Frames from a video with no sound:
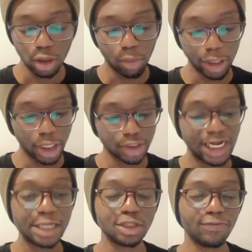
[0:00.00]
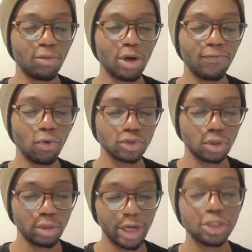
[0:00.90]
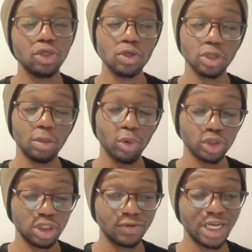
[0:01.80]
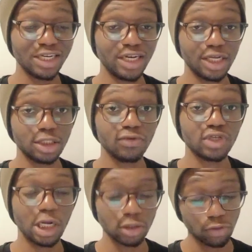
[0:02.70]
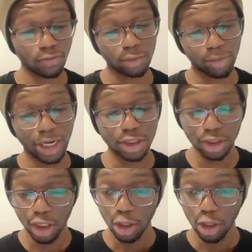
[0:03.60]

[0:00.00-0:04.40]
But yes, that is it for my thoughts on the match. Those are the positives and the negatives that I took from the match.